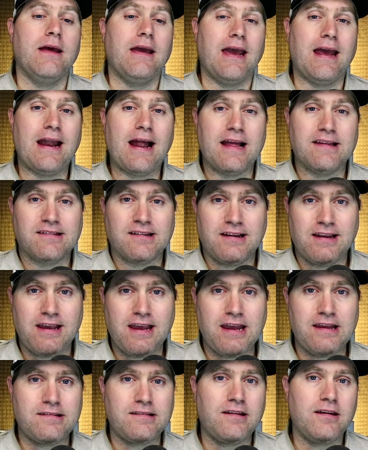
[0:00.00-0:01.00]
It has an
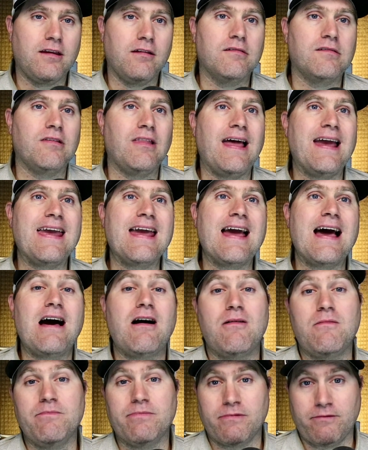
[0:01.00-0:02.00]
easy to use
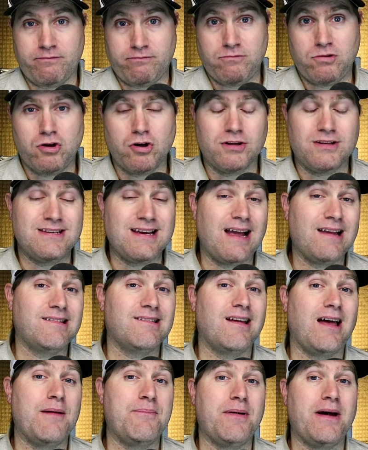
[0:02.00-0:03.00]
layout, good
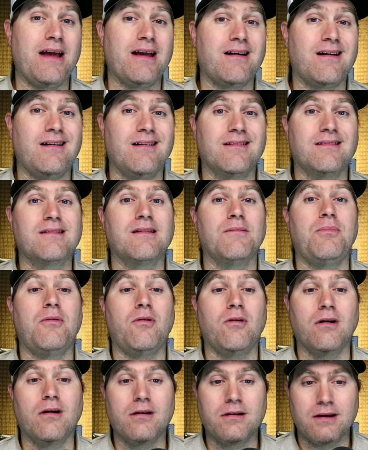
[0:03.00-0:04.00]
desktop icon
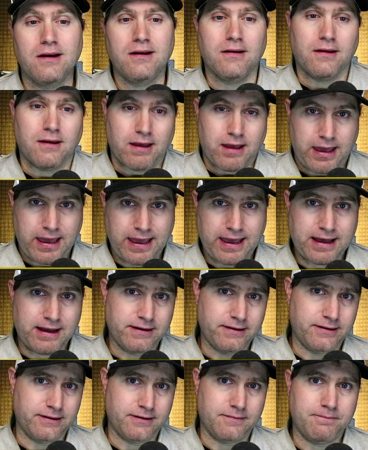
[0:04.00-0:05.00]
support,
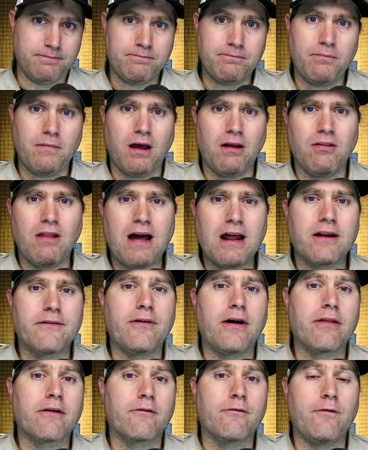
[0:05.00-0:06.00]
and a lot of
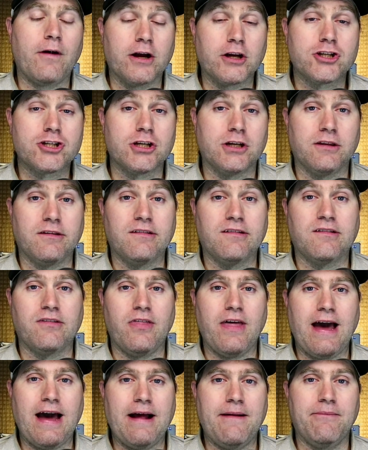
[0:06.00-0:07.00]
other functions
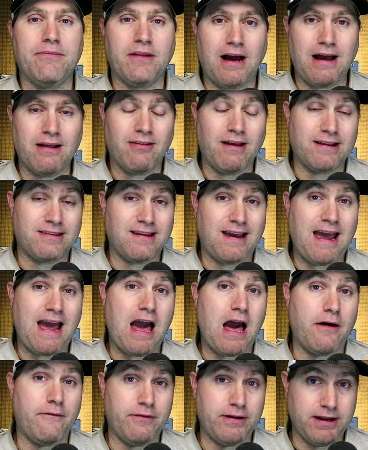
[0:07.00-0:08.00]
that I like to
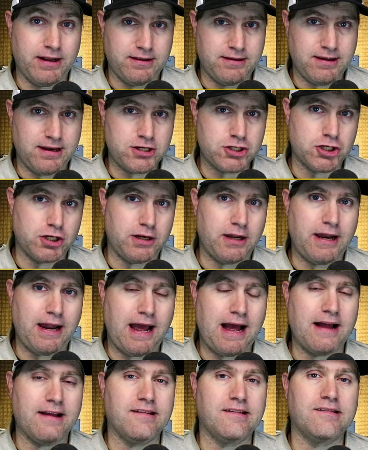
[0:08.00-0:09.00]
have. In addition, it
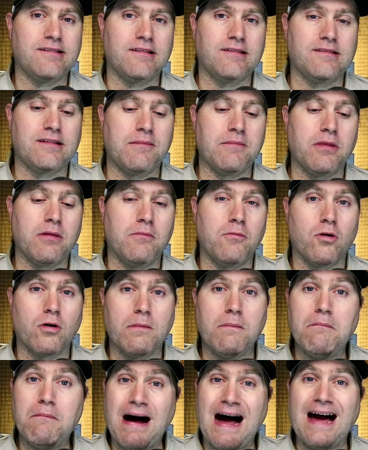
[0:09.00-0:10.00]
has some of the more
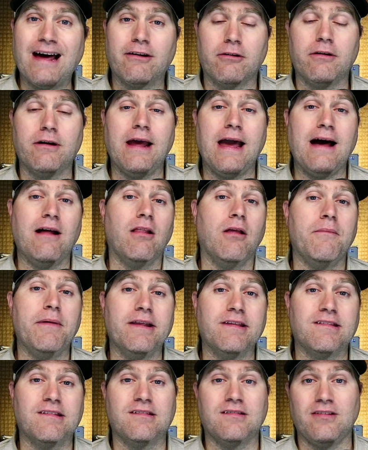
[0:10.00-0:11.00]
modern
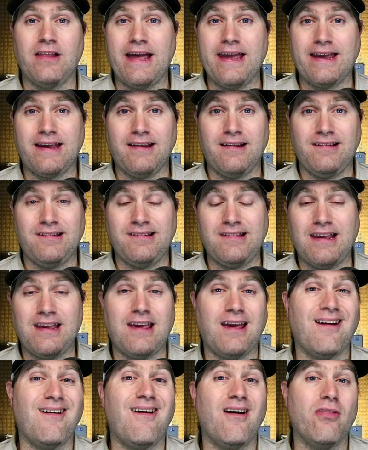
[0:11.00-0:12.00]
elements like
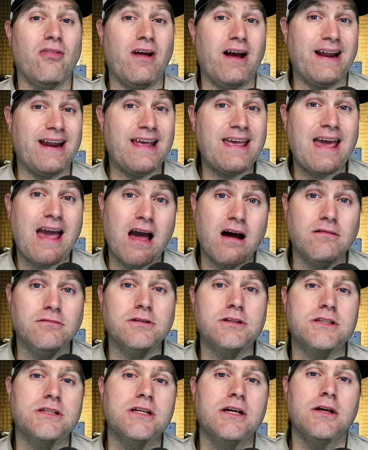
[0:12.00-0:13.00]
syncing online
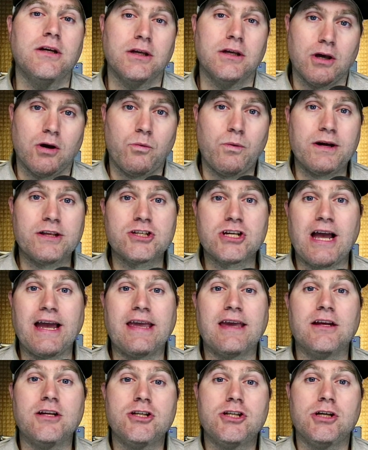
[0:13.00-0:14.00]
accounts, which I
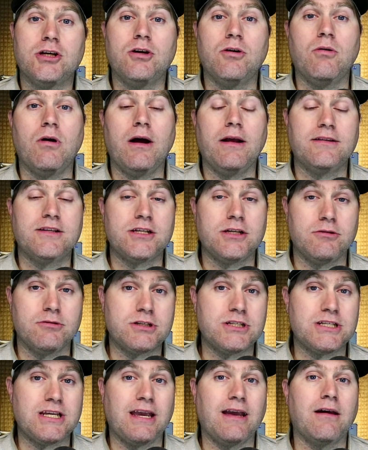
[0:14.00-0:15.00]
can do to
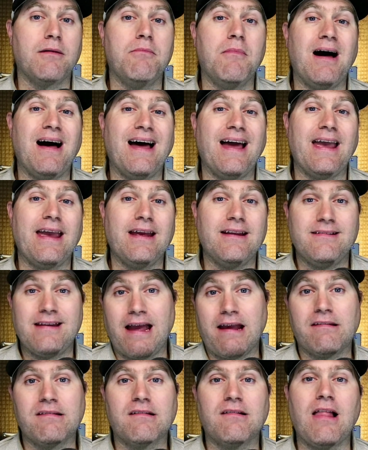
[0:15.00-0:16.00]
sync my
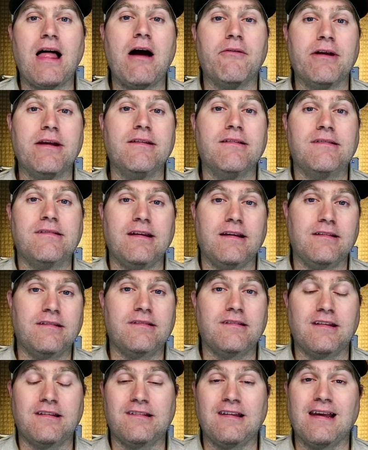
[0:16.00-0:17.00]
Nextcloud instance,
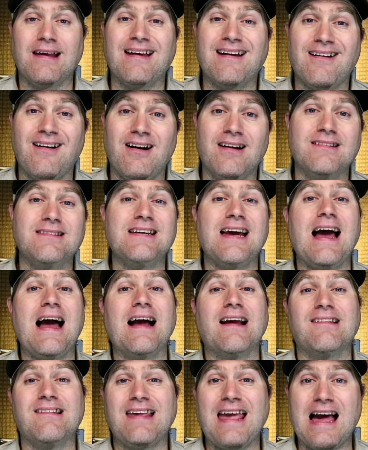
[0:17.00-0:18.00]
to sync
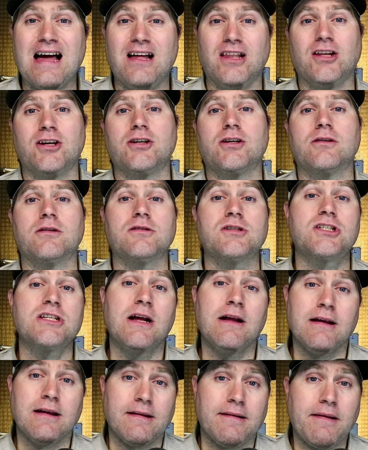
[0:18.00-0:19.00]
contacts, calendars,
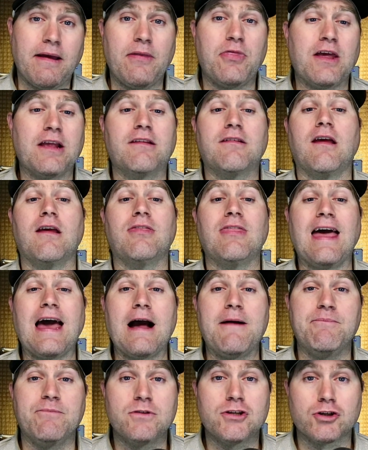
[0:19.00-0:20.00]
and things like
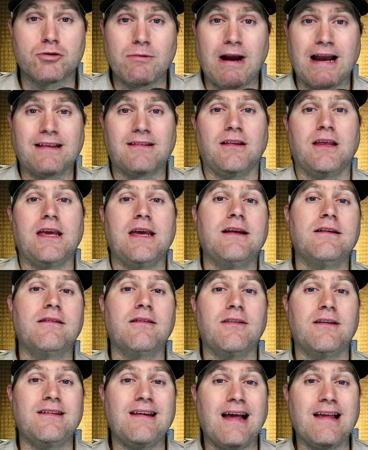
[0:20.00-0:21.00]
that directly into
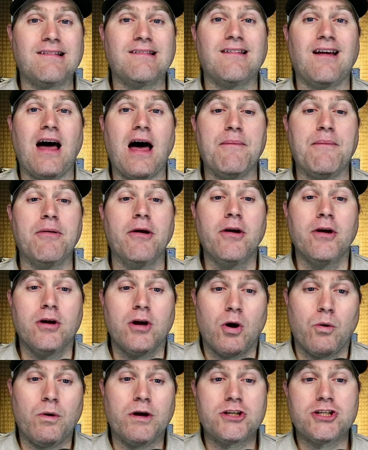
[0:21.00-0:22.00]
the desktop,
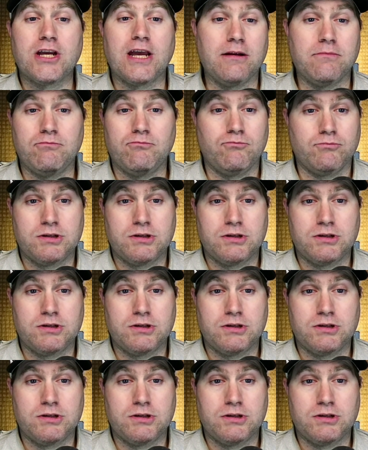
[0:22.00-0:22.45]
which can